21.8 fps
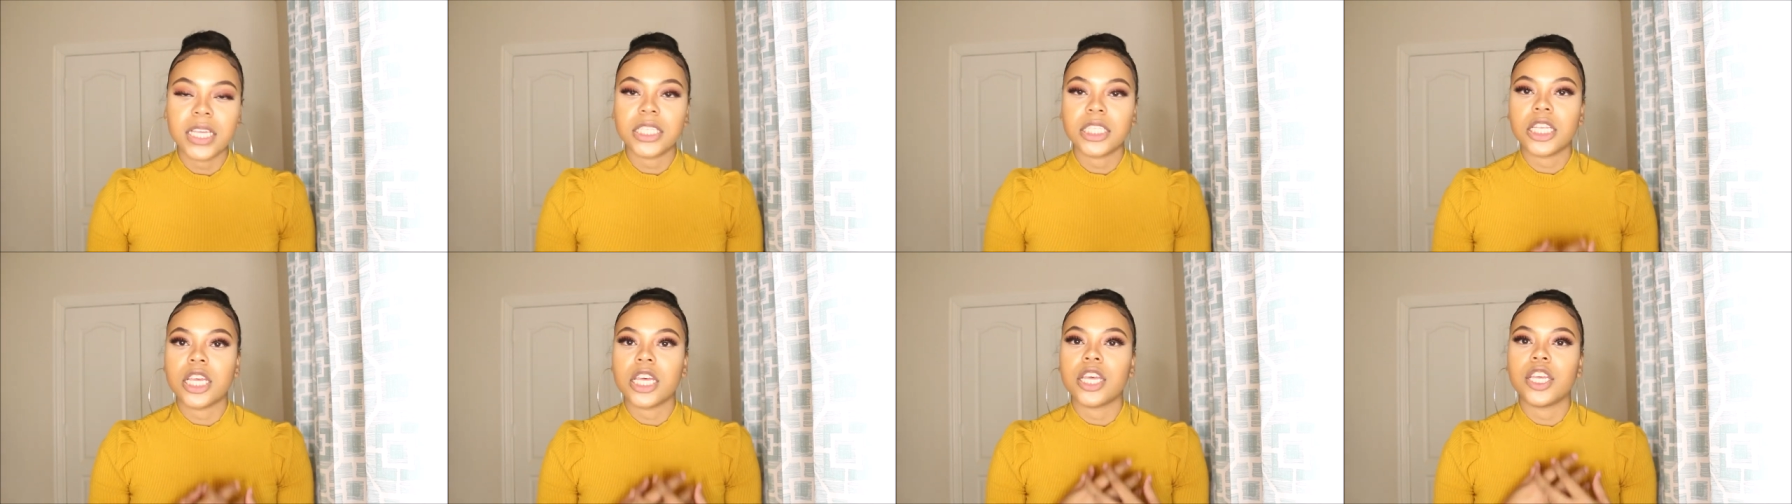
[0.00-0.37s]

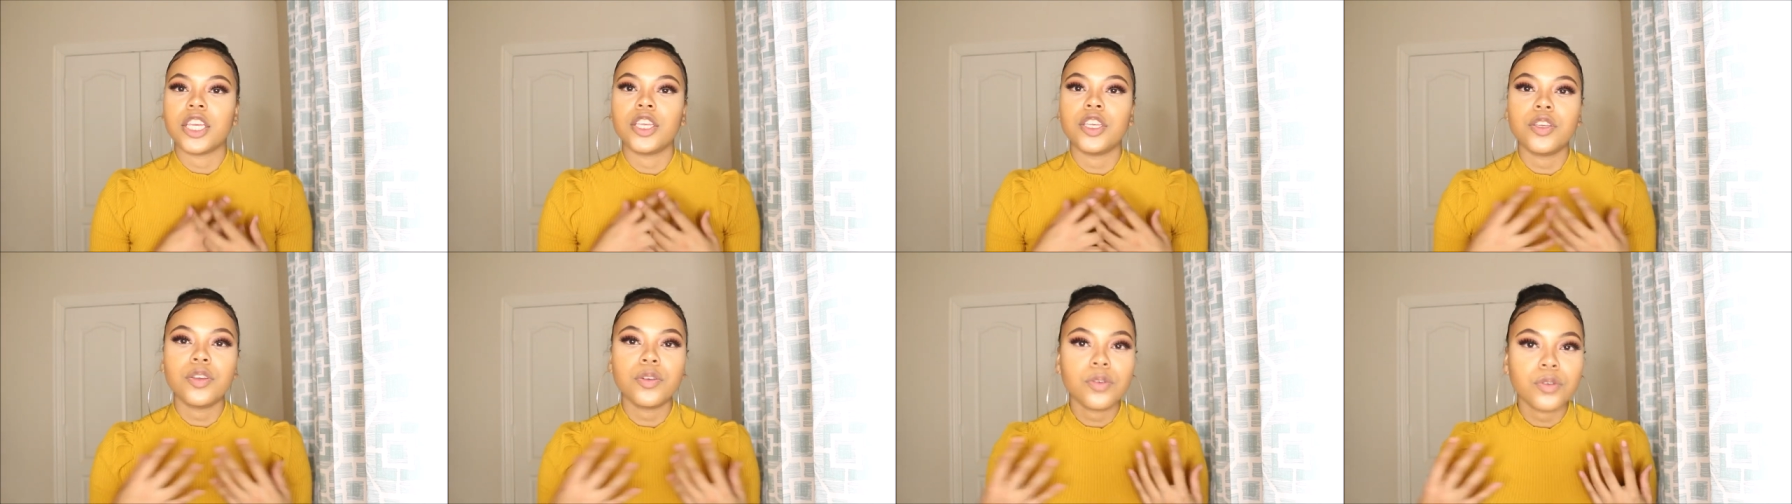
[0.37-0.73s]
It's a
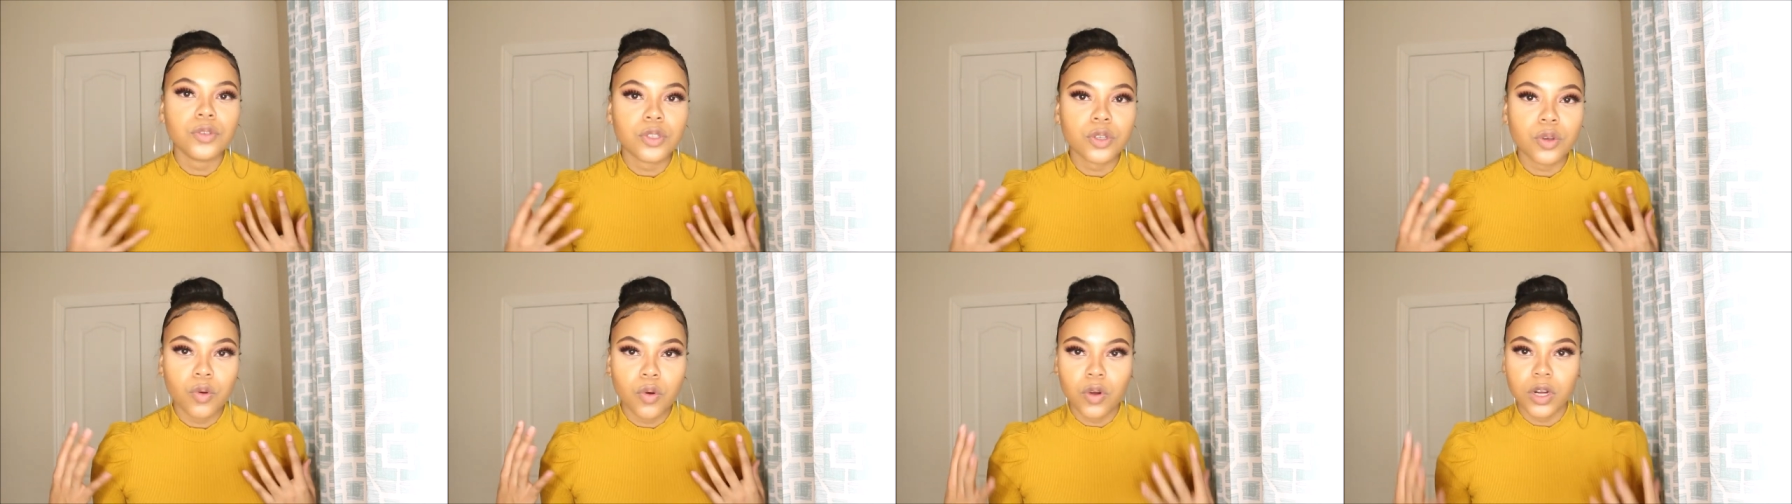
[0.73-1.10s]

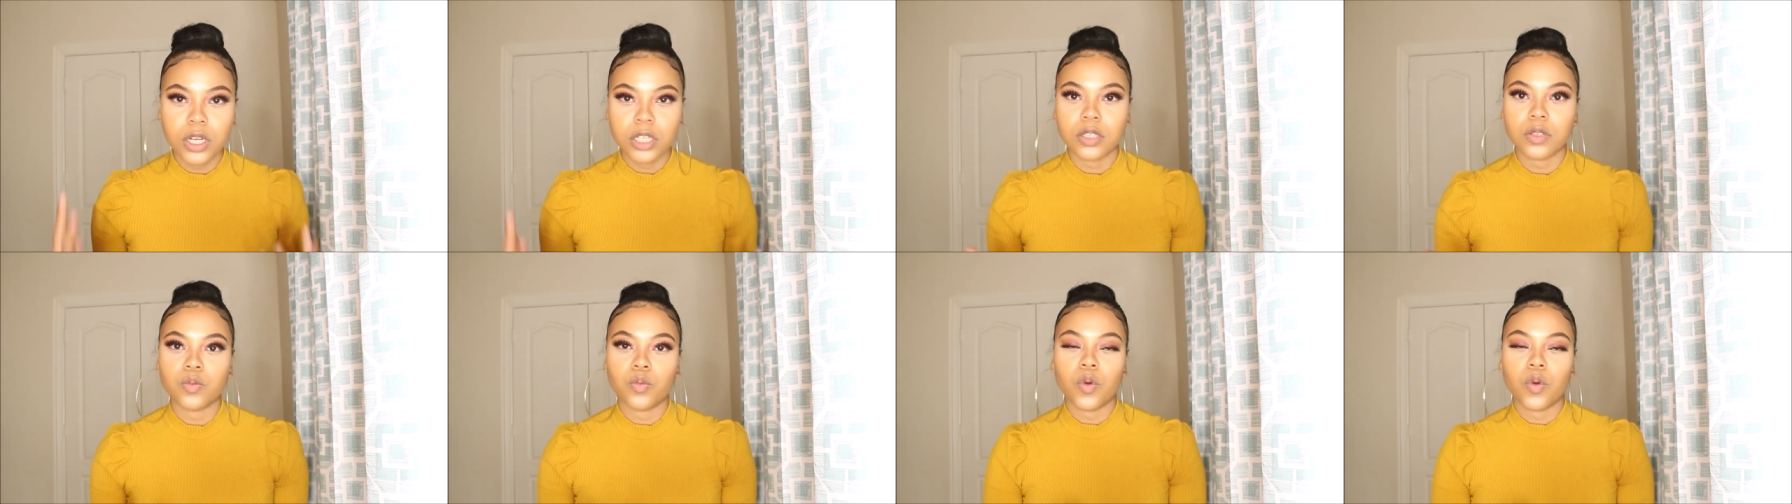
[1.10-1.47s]
huge
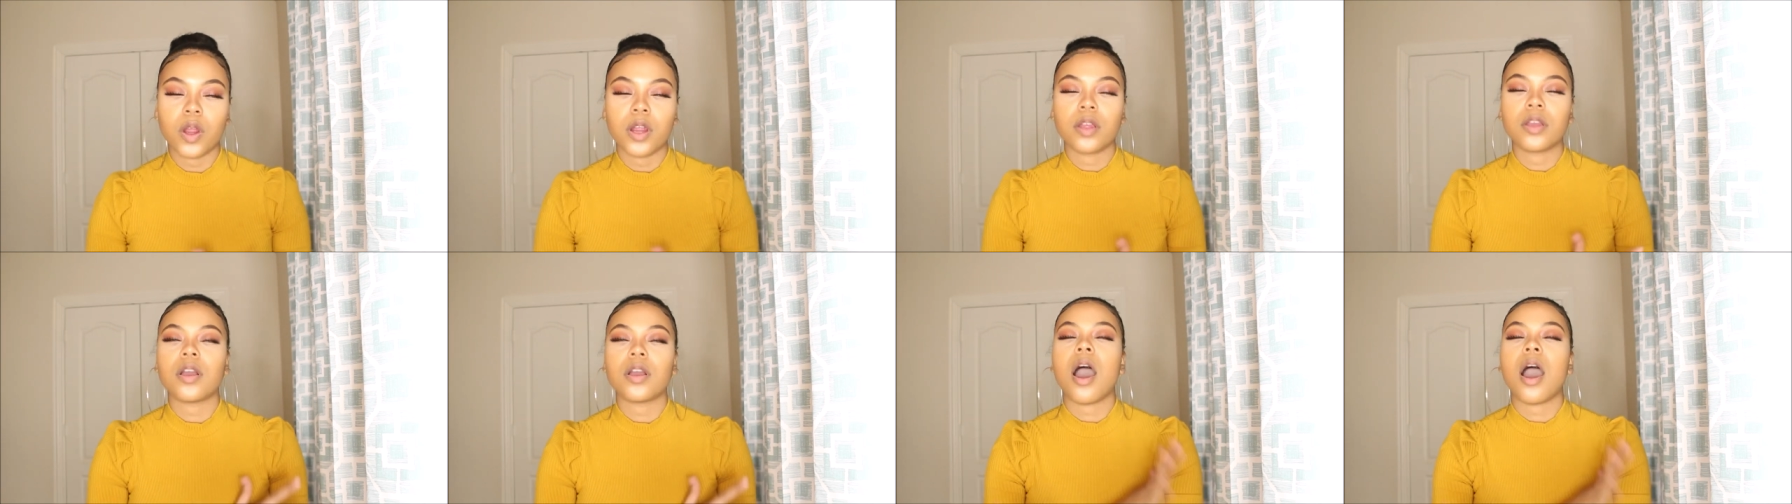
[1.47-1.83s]

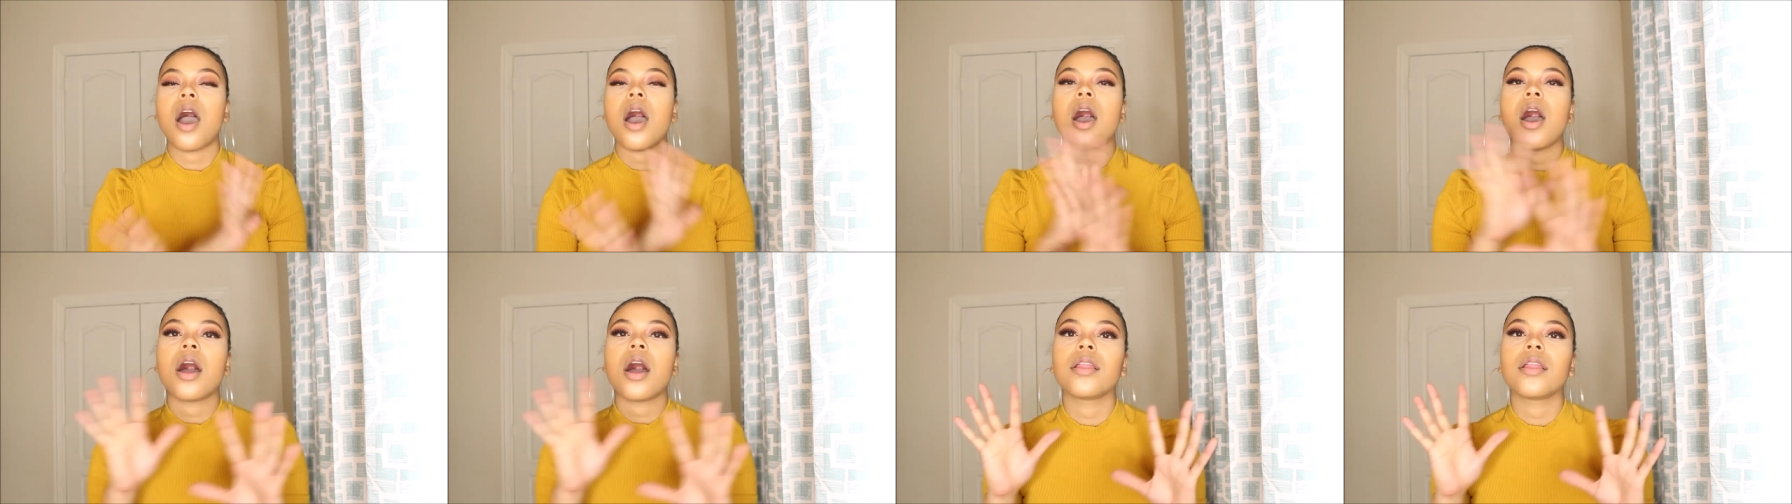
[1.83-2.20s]
coursework
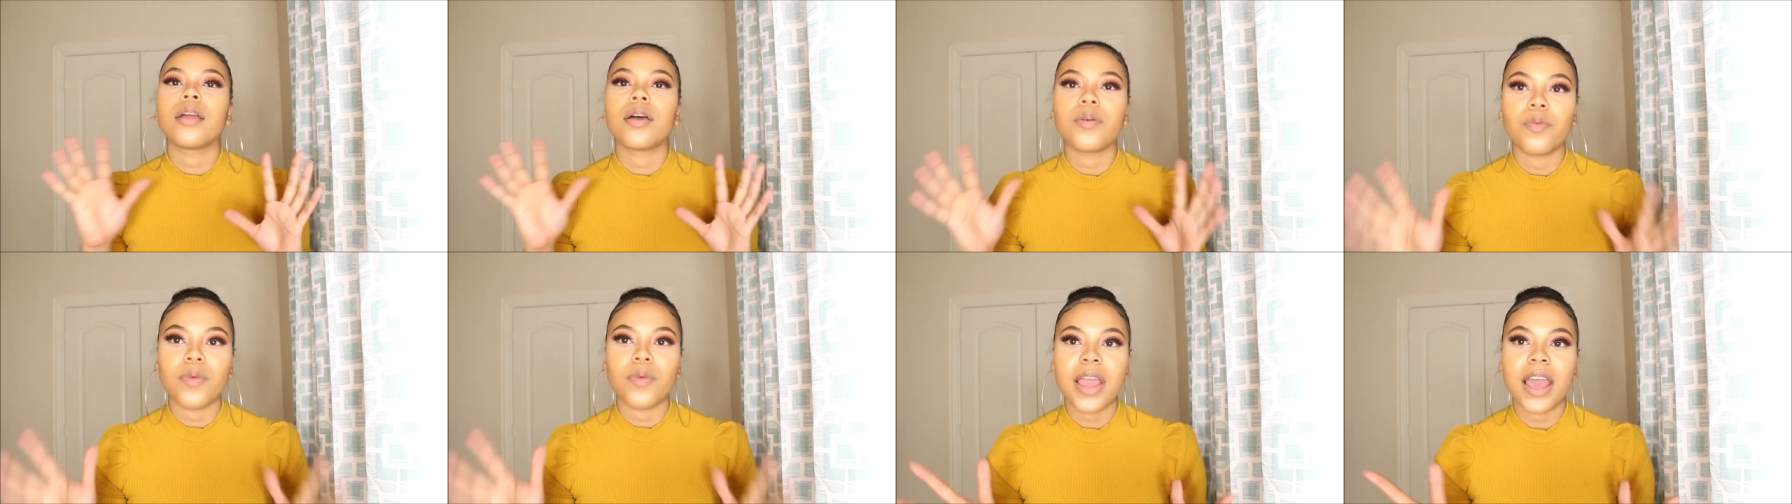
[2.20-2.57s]
all
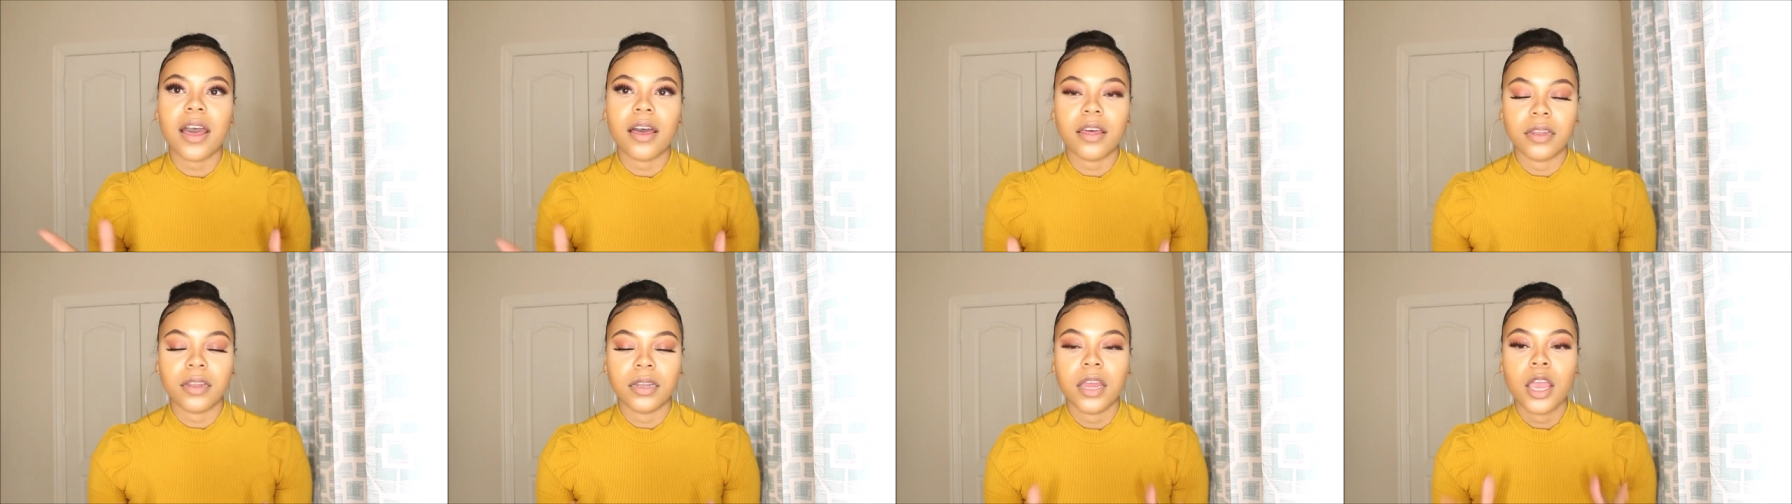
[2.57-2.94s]

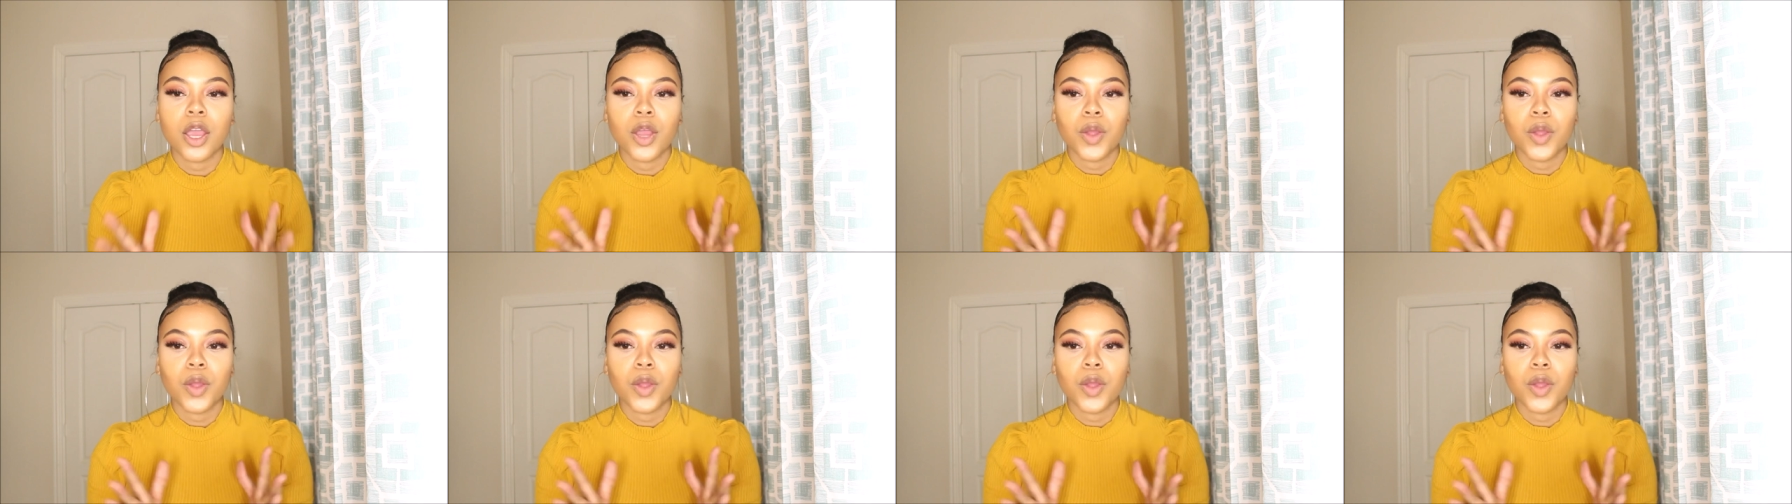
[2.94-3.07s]
around.